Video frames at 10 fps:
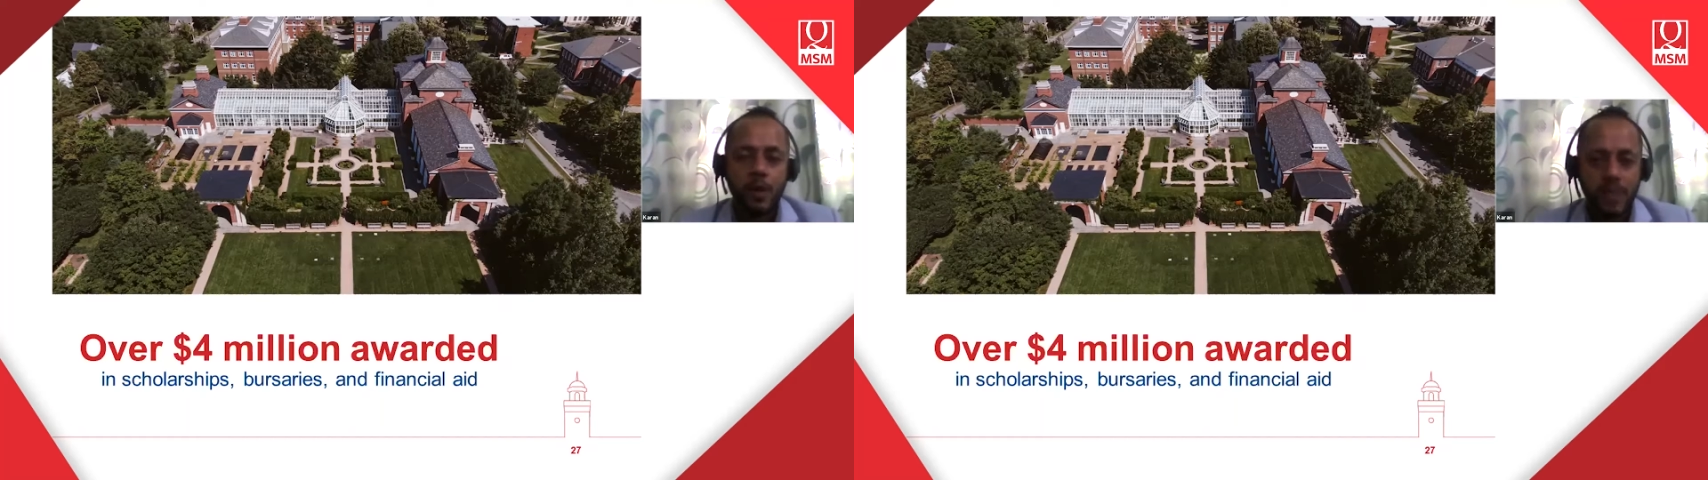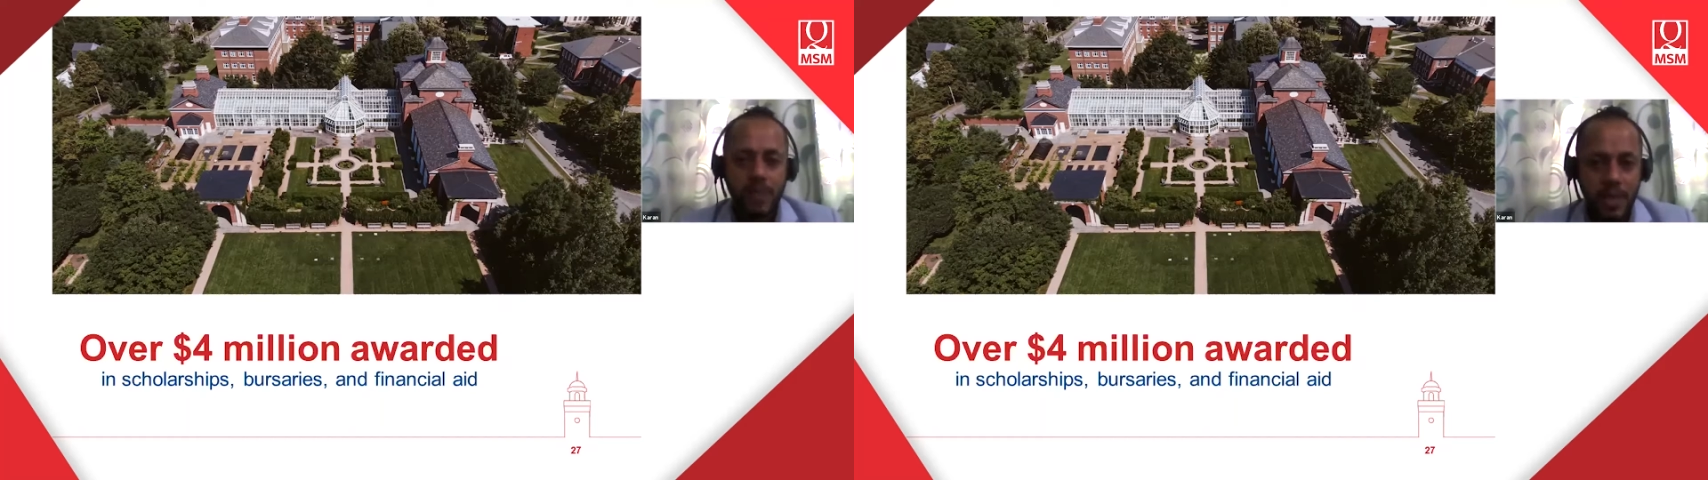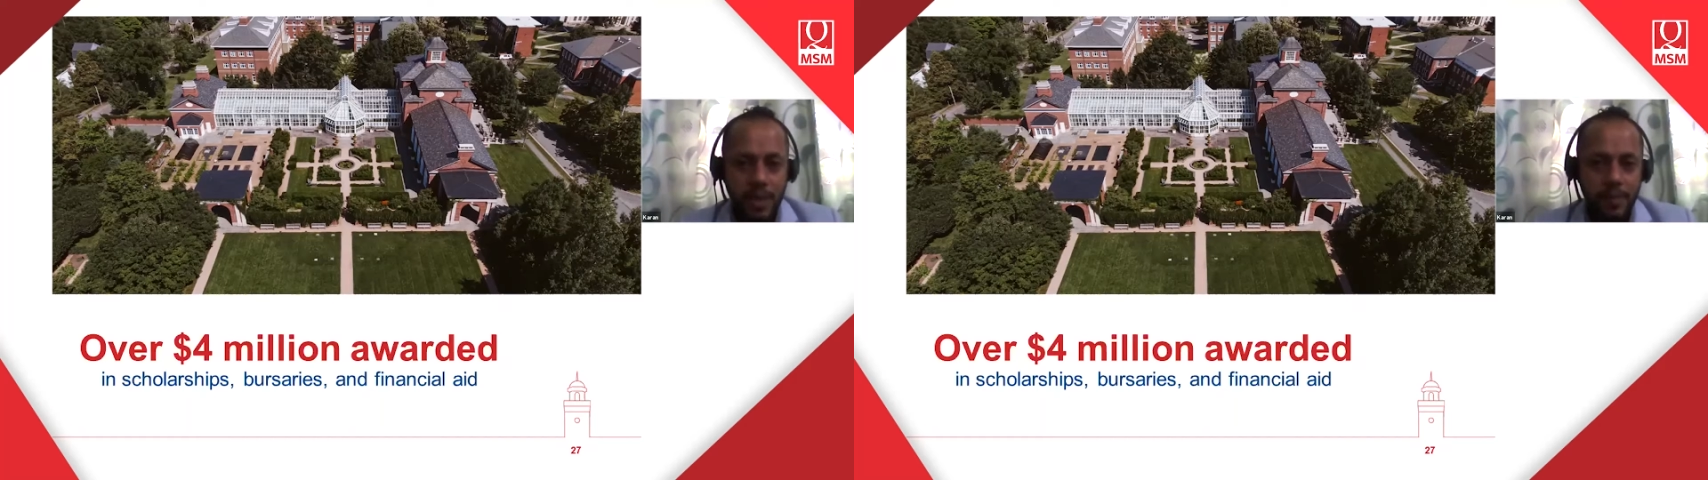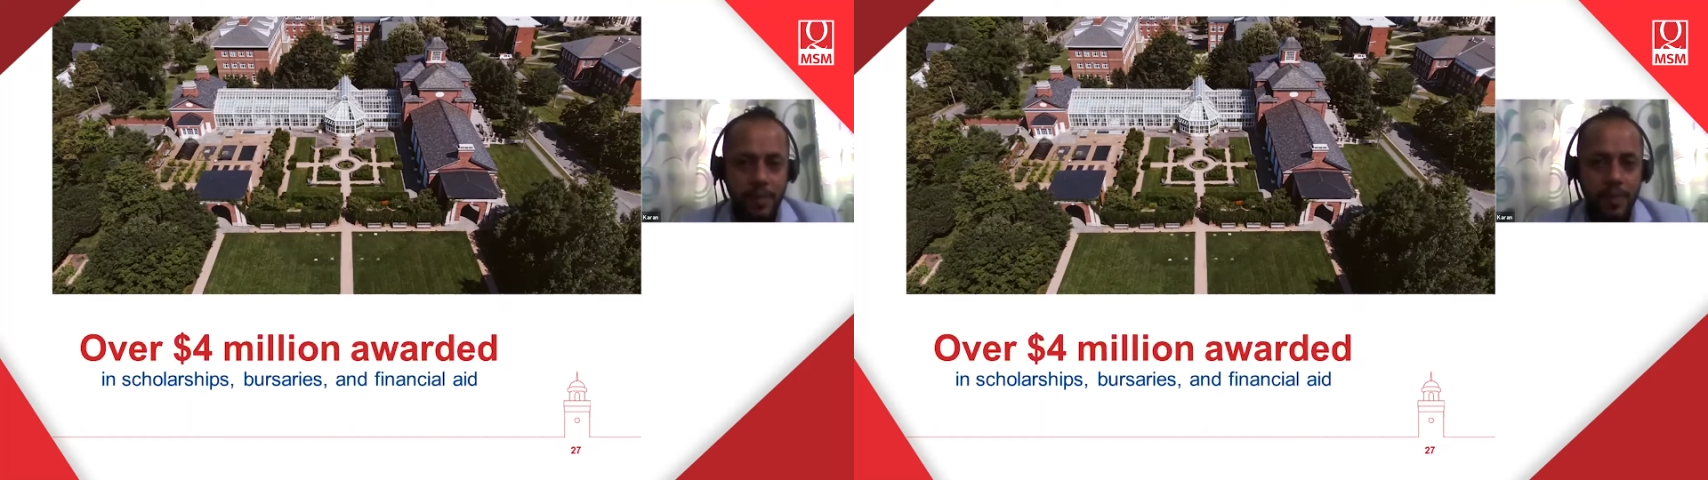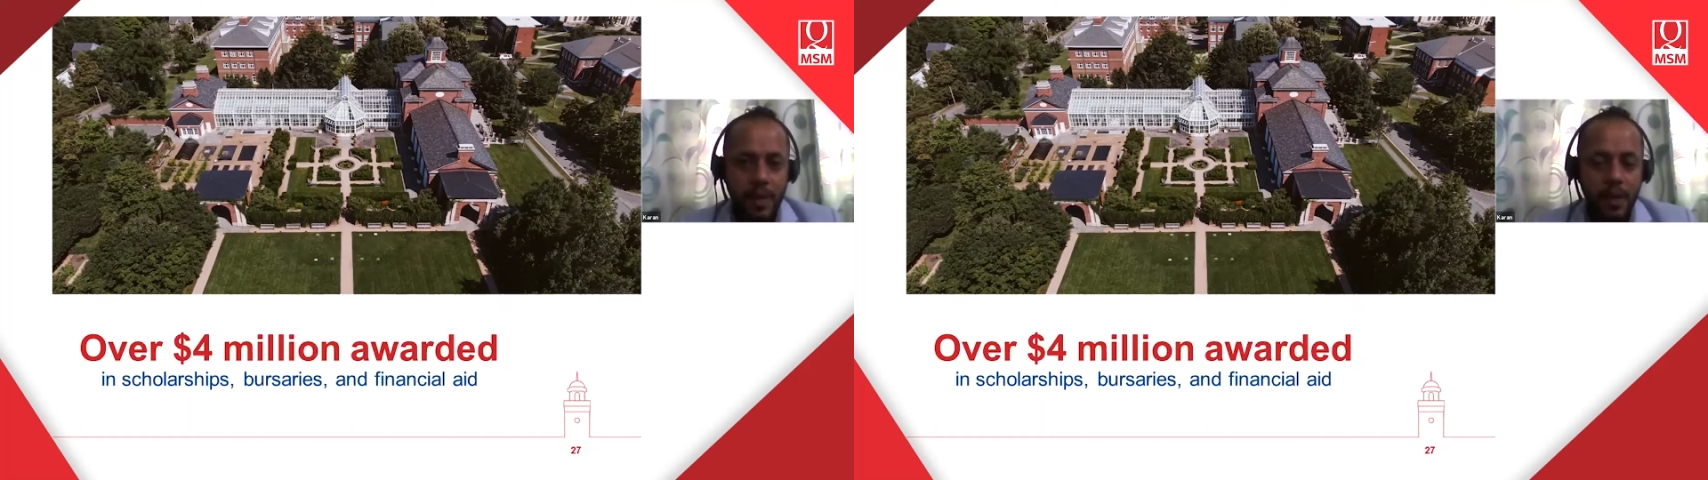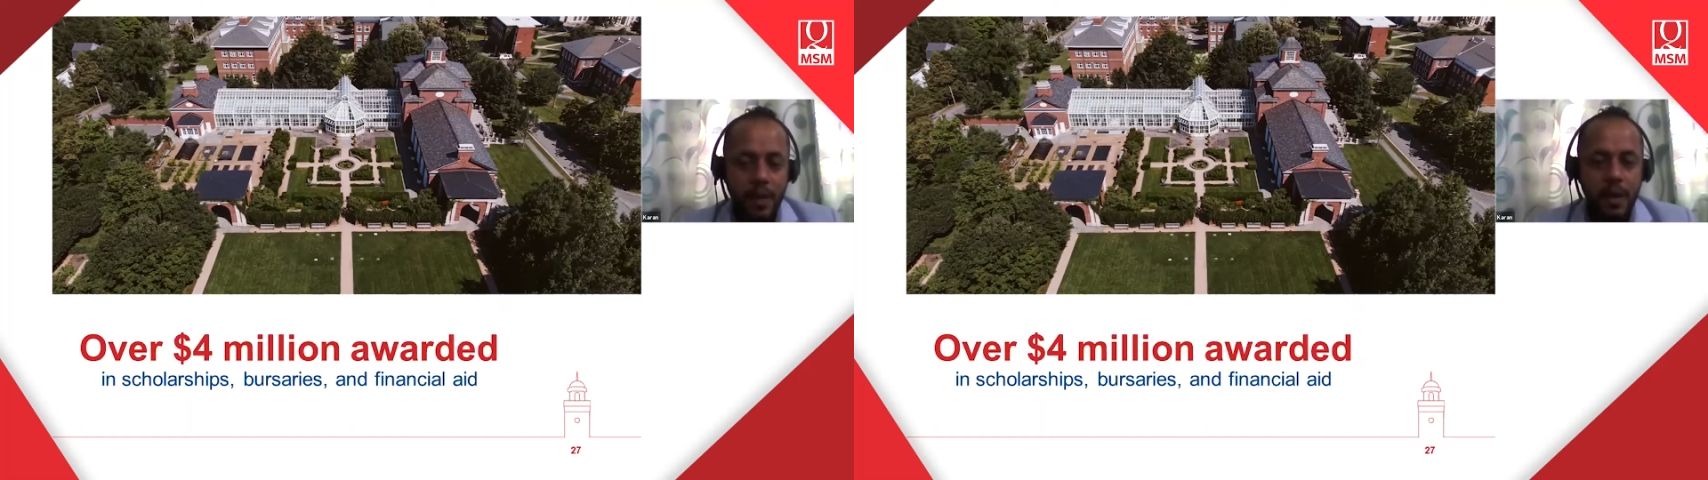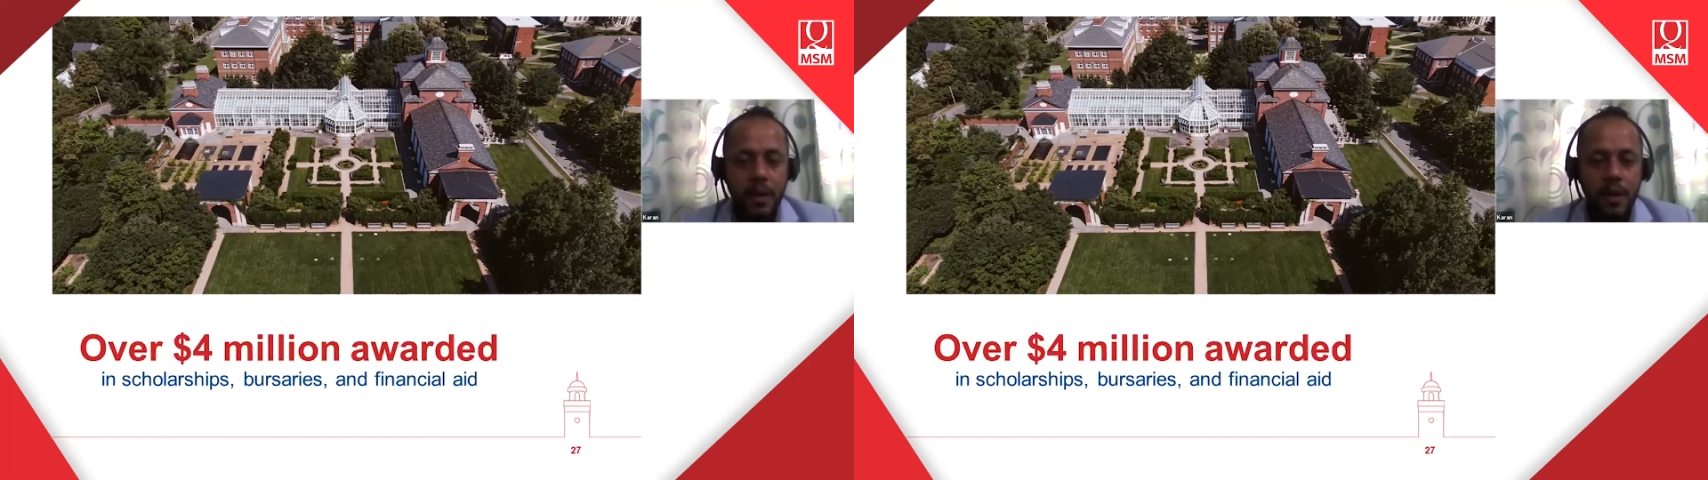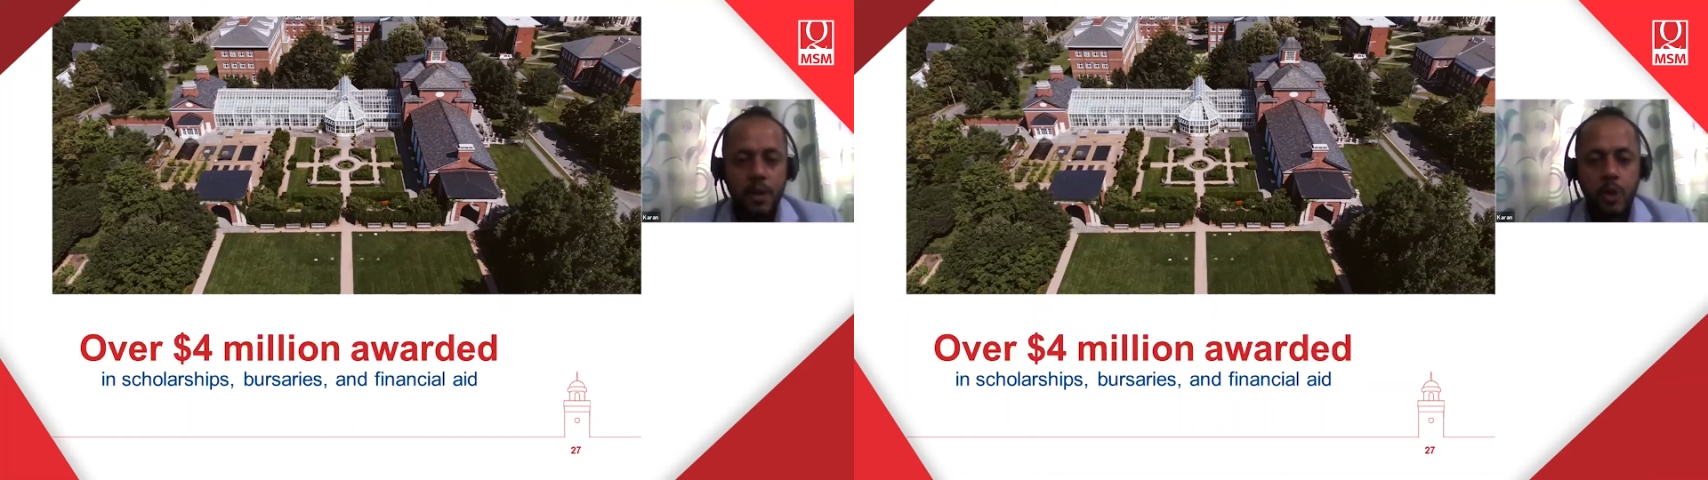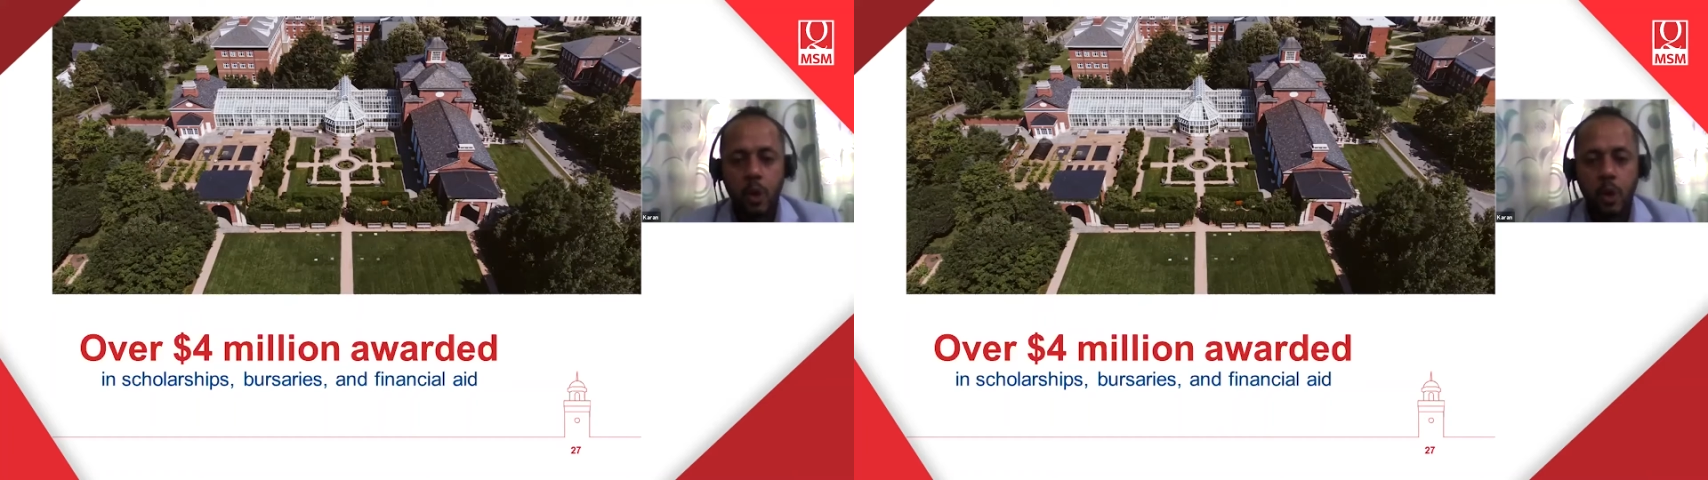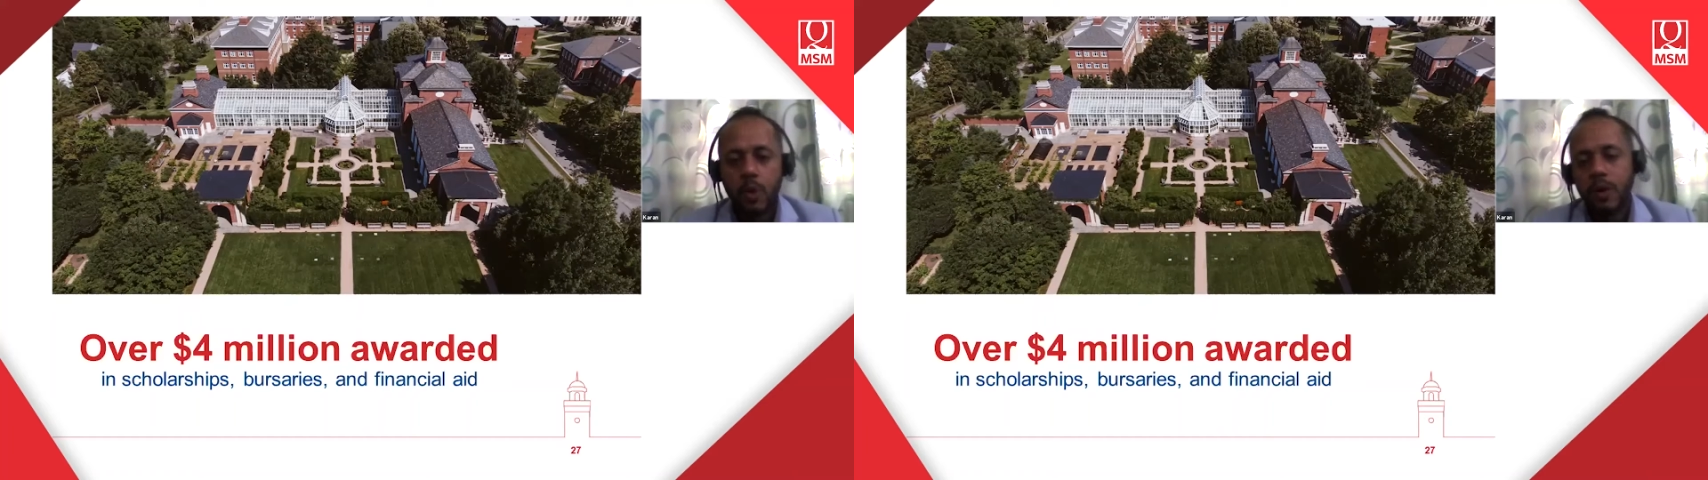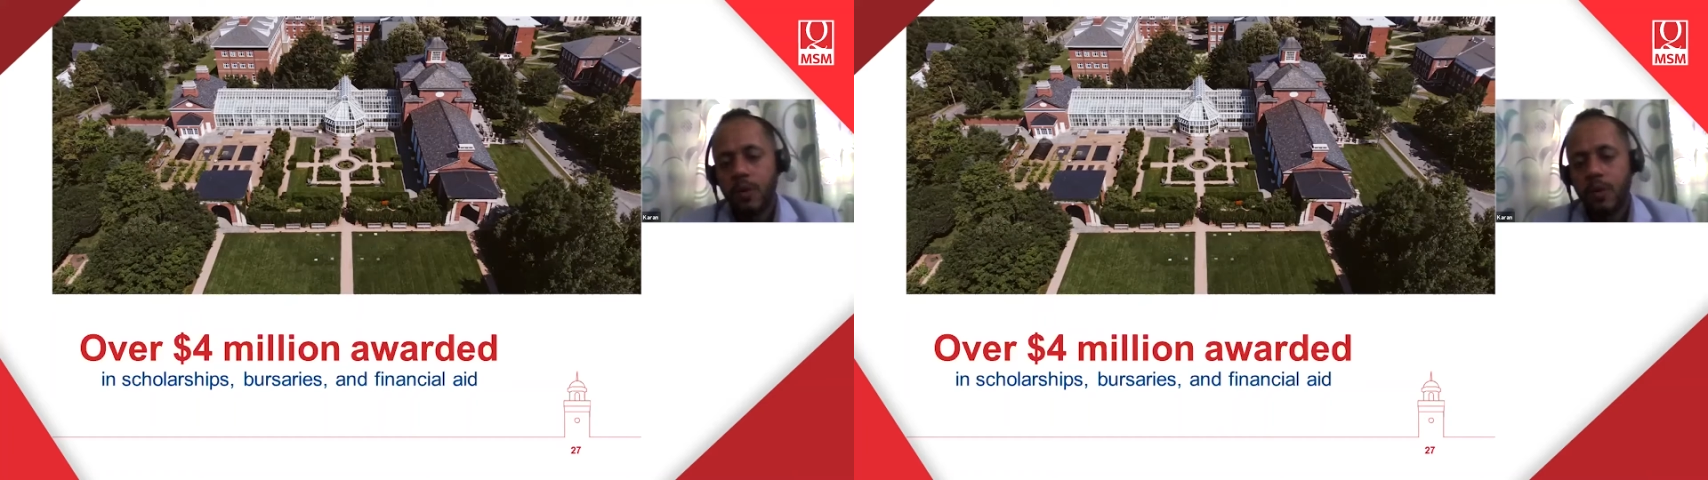study. So